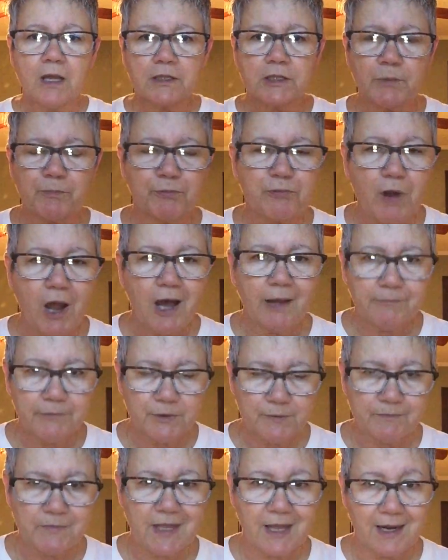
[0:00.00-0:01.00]
The
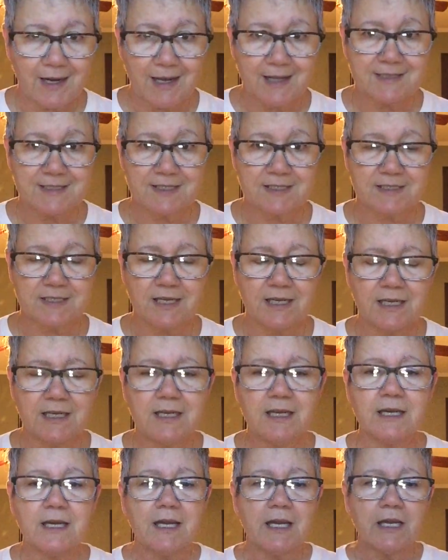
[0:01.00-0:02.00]
problem that I
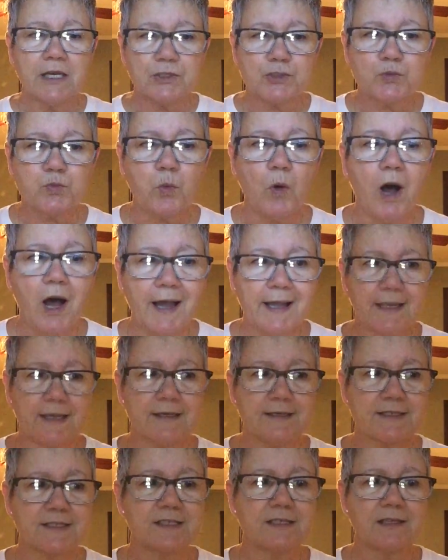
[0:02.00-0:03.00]
see is why
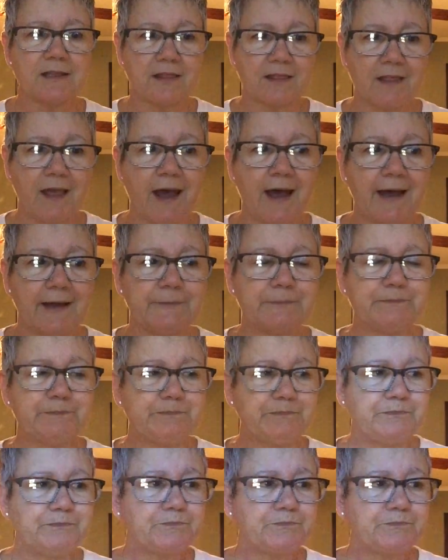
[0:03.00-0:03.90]
is it that